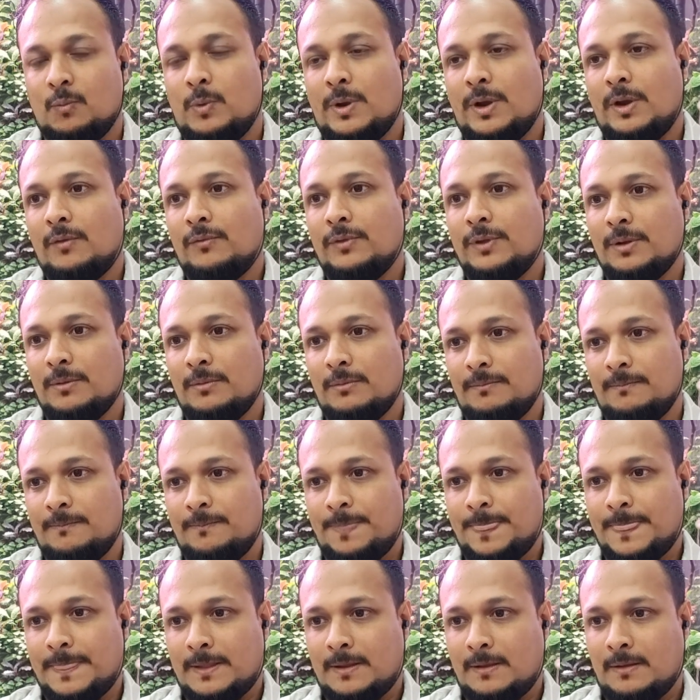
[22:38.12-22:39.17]
So one of the
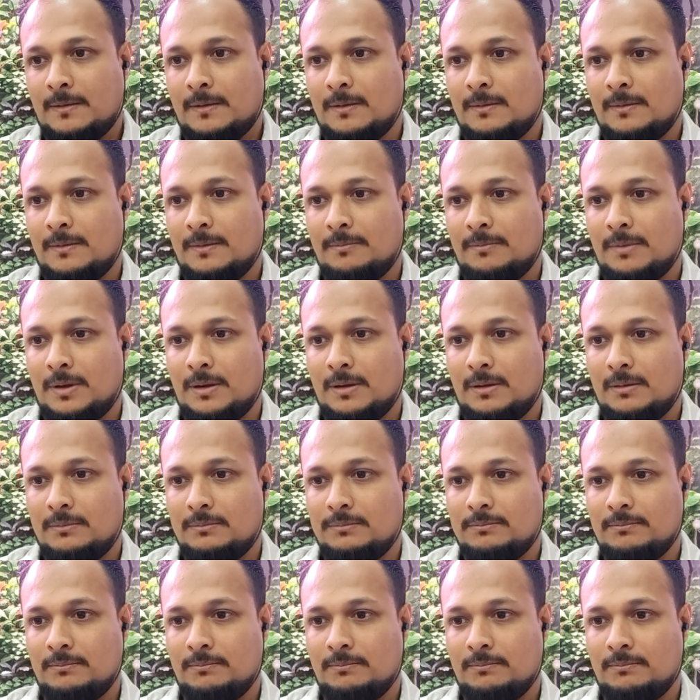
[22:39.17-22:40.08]
uh,